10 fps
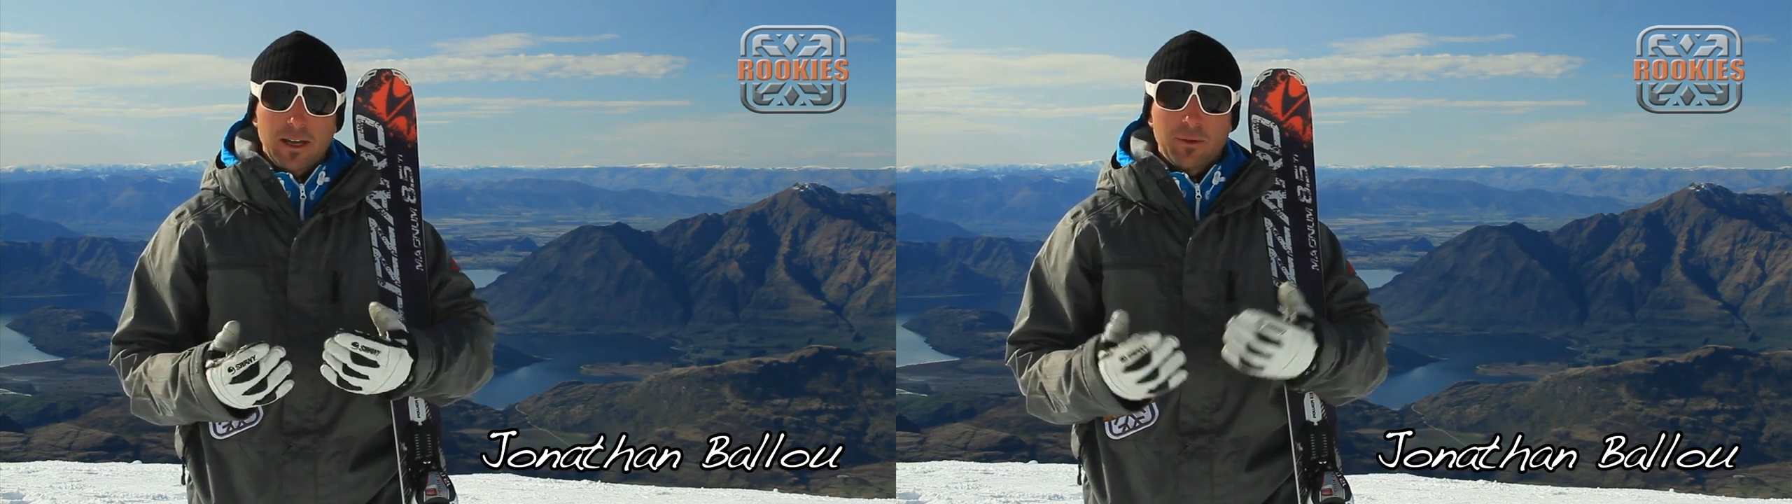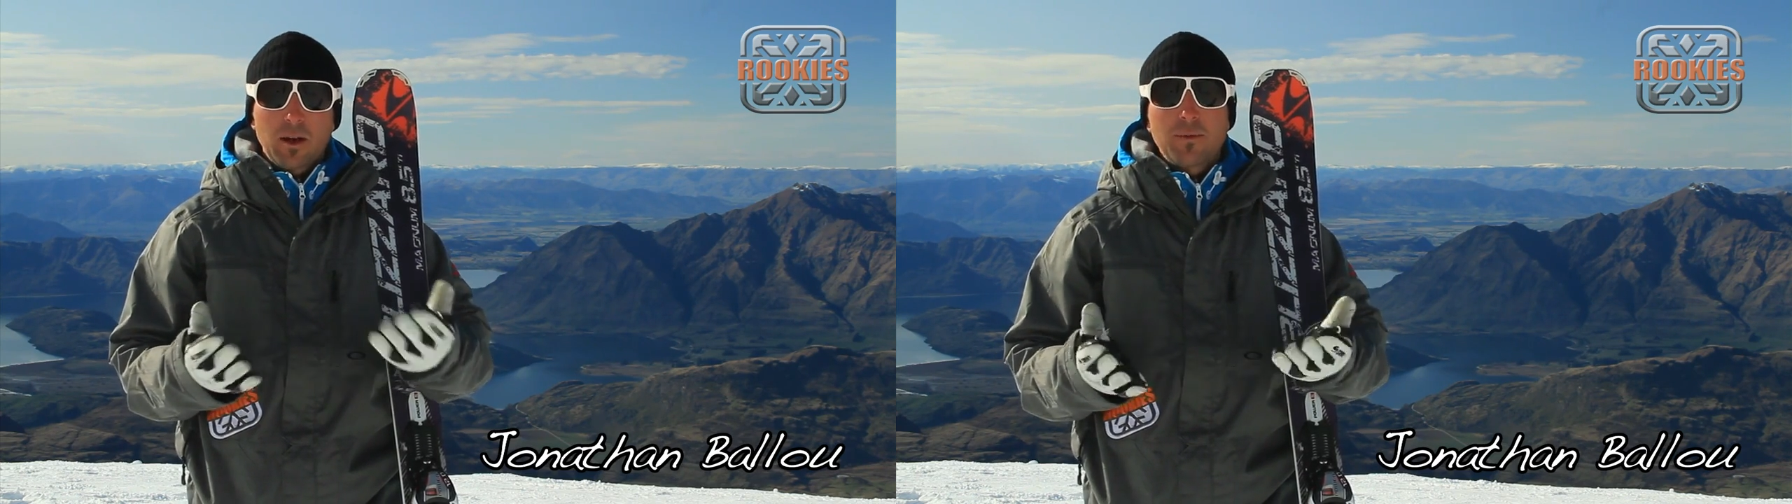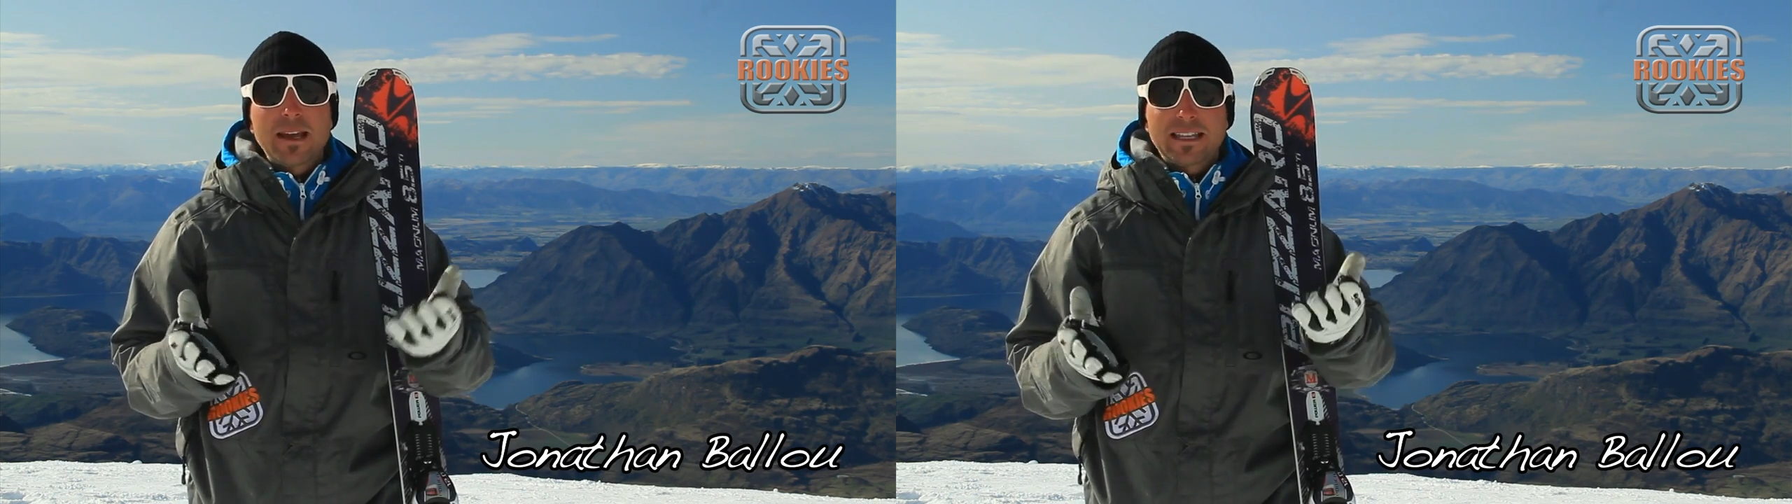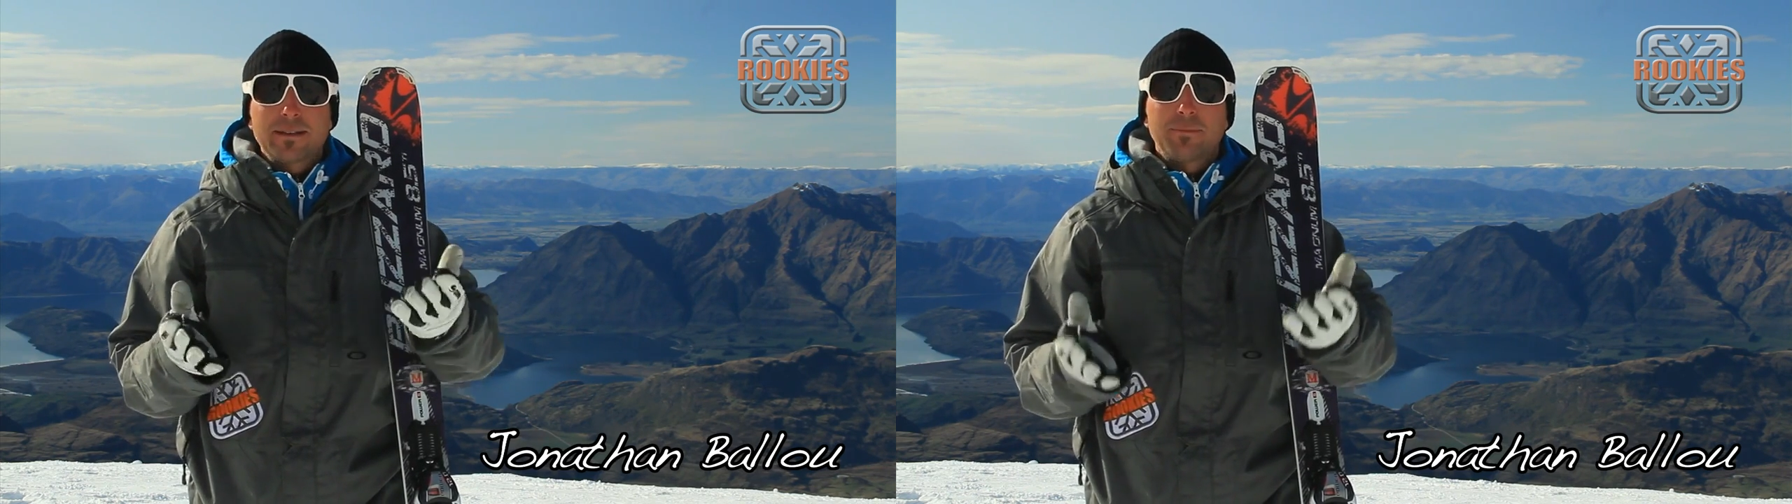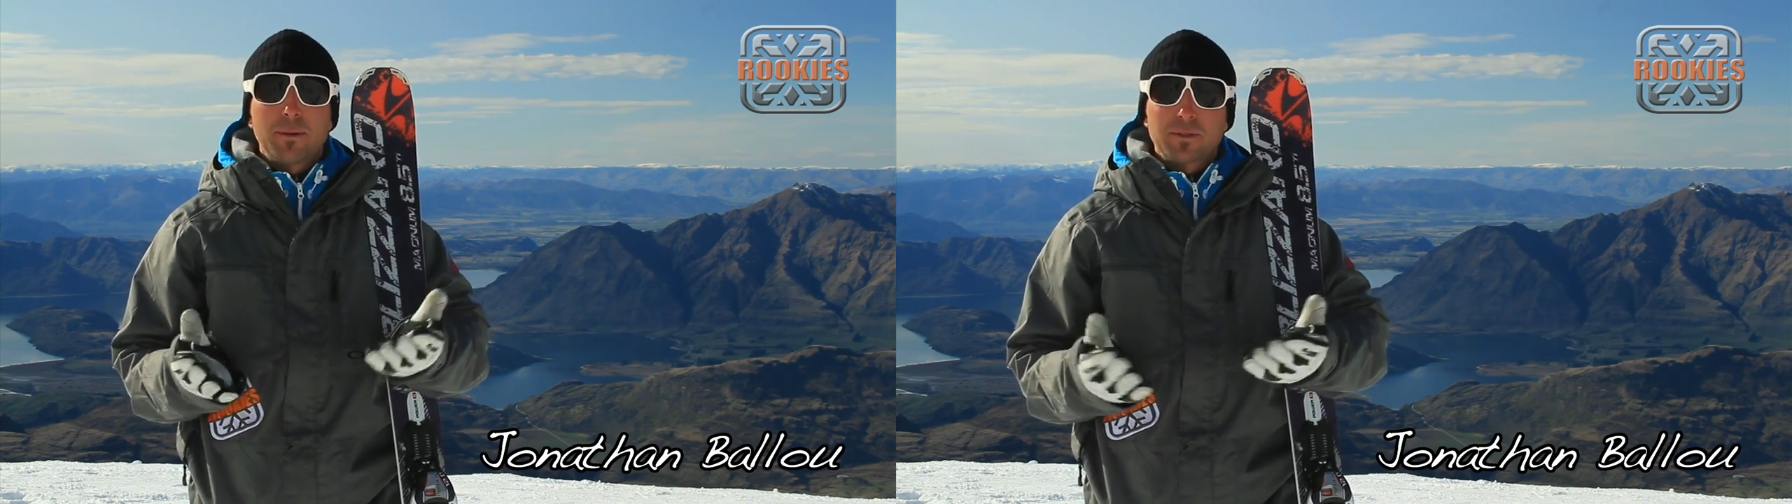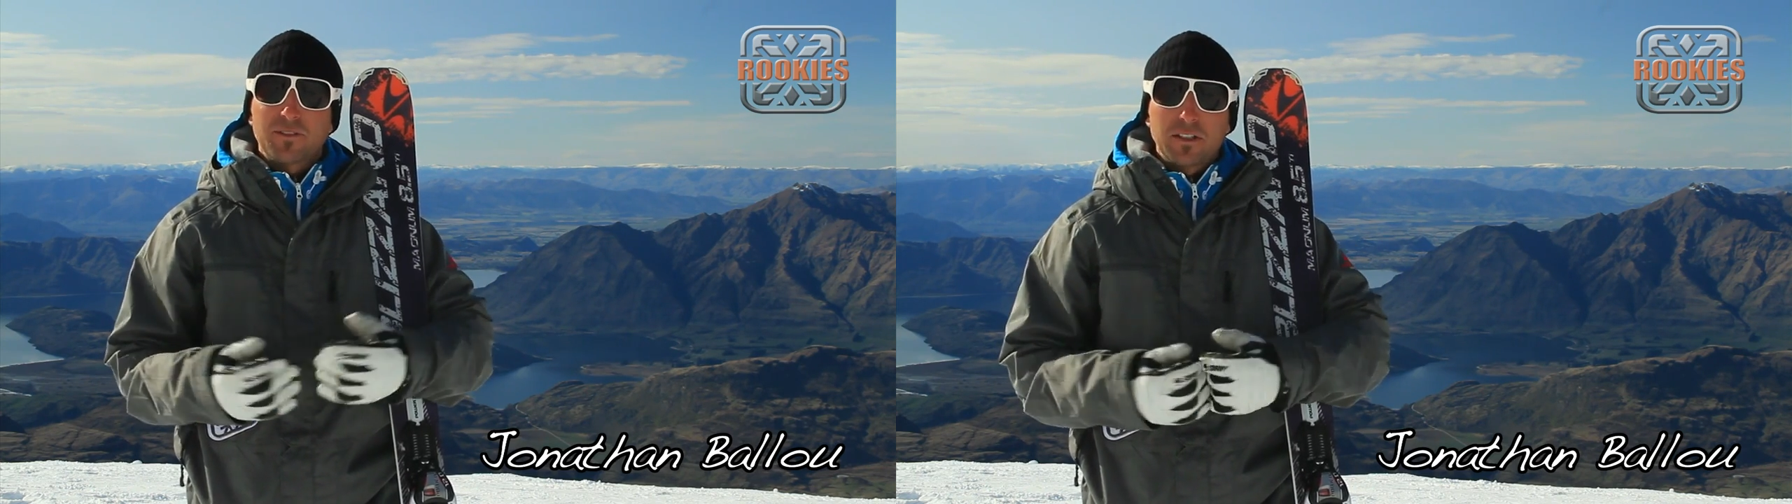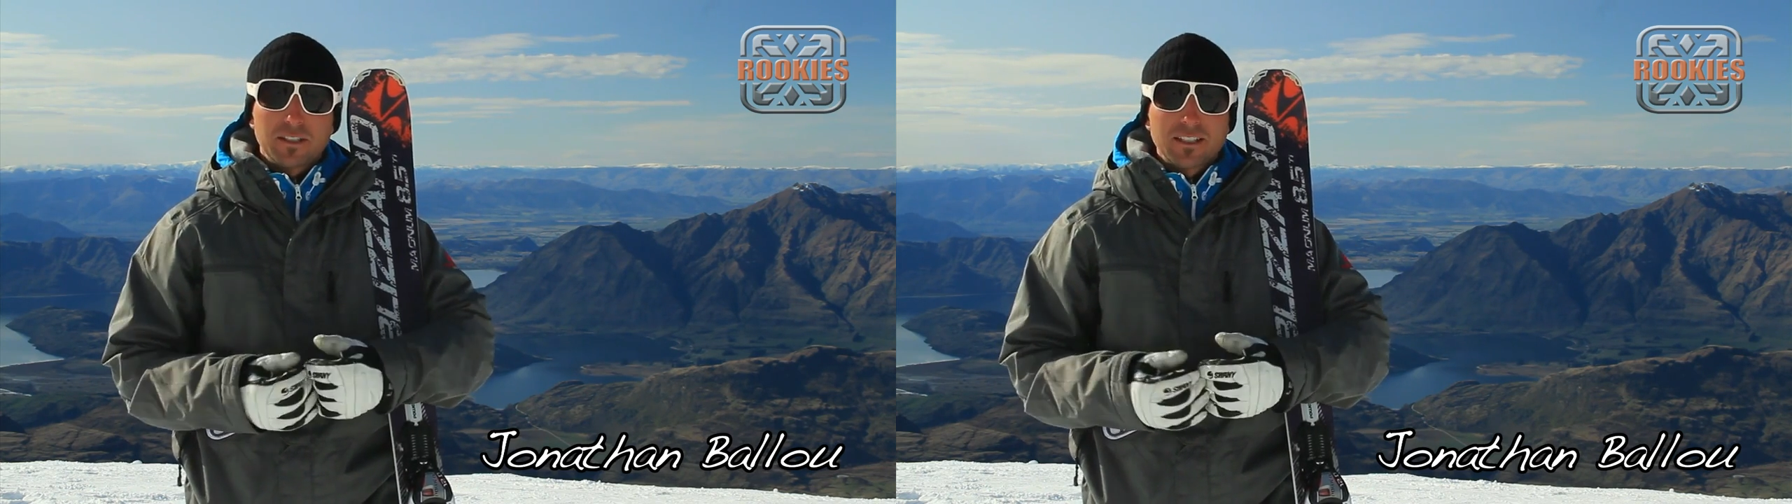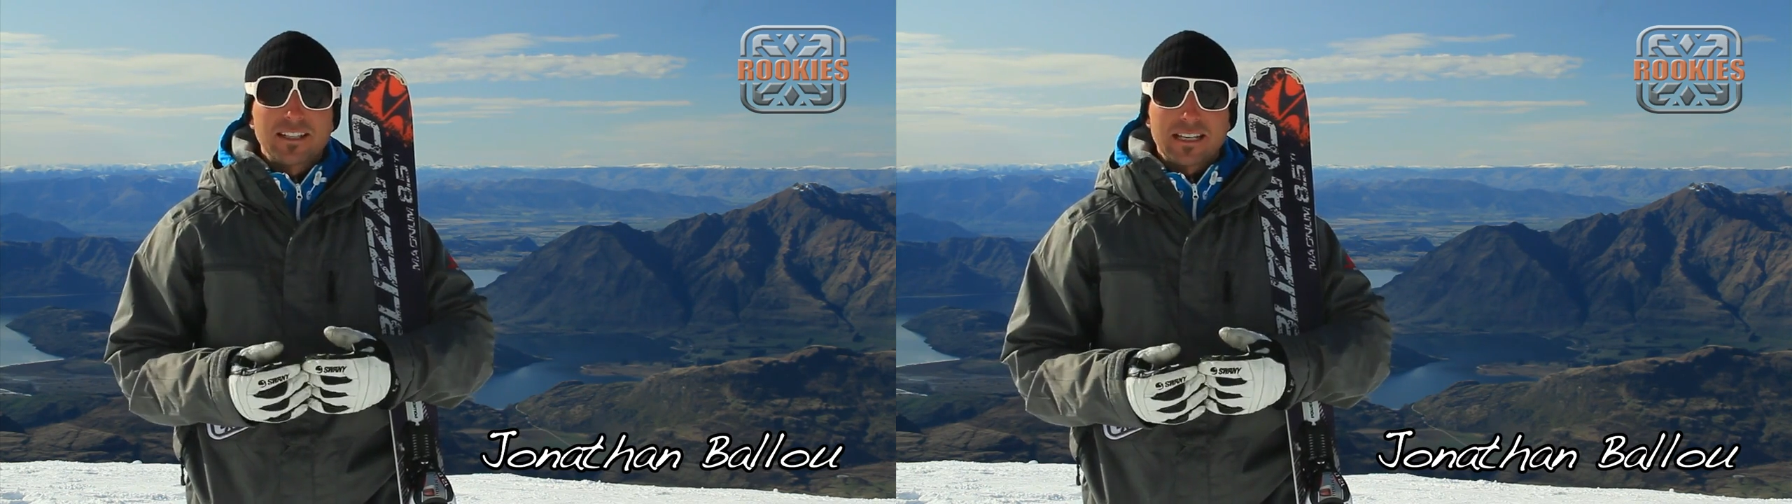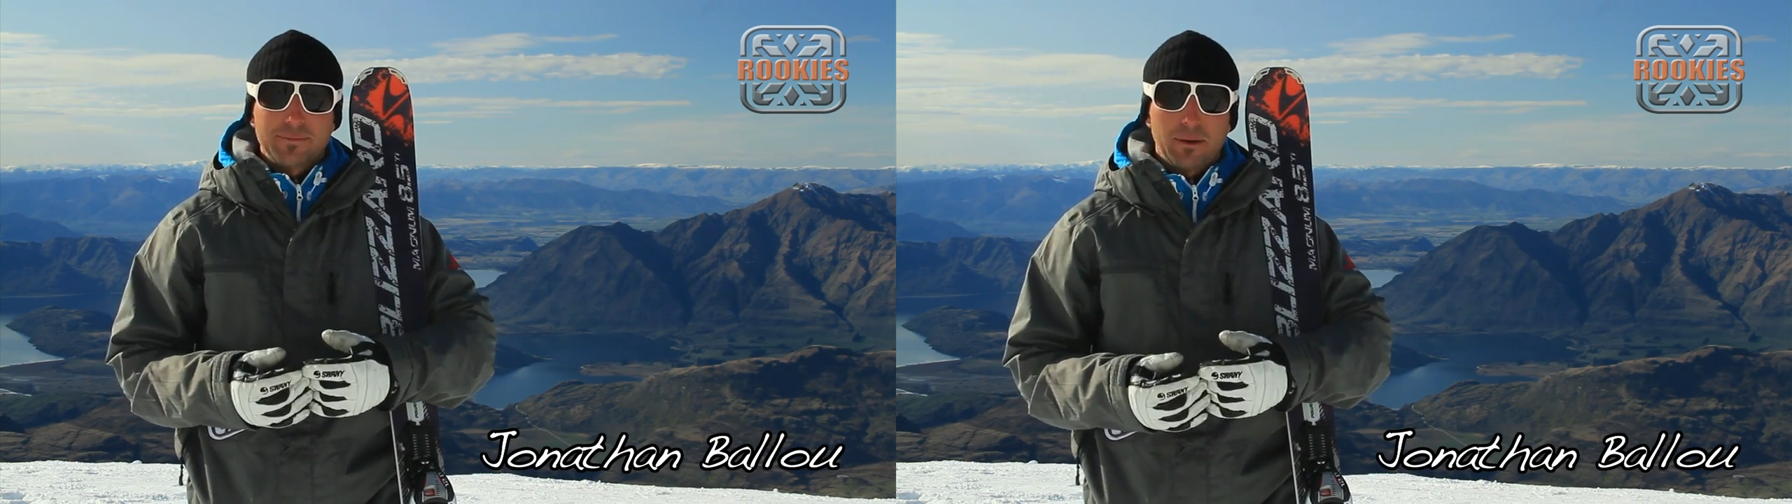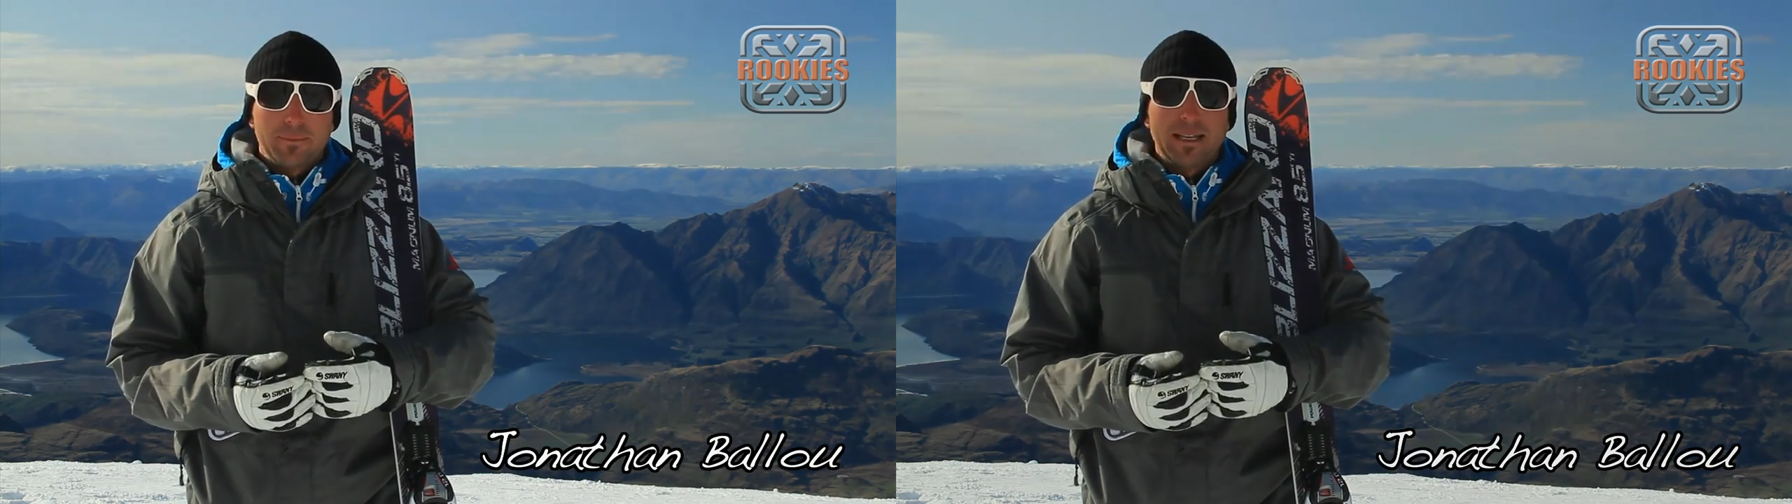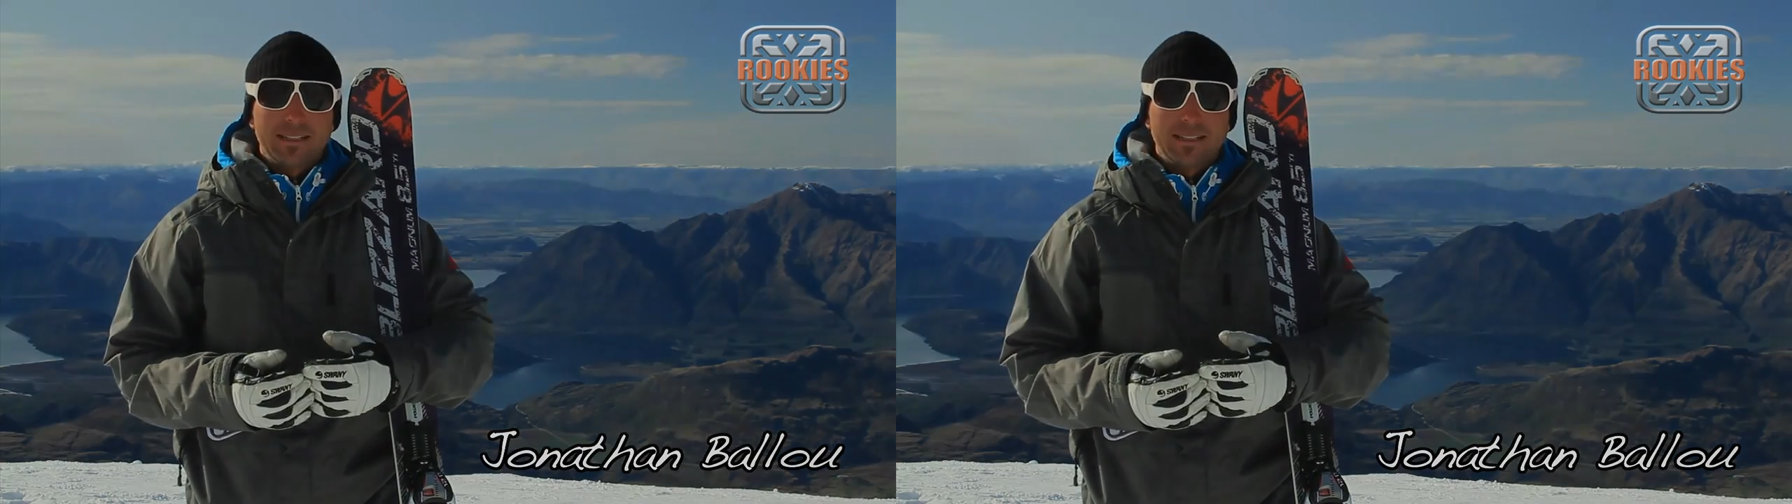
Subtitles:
and make the bumps feel a little less bumpy.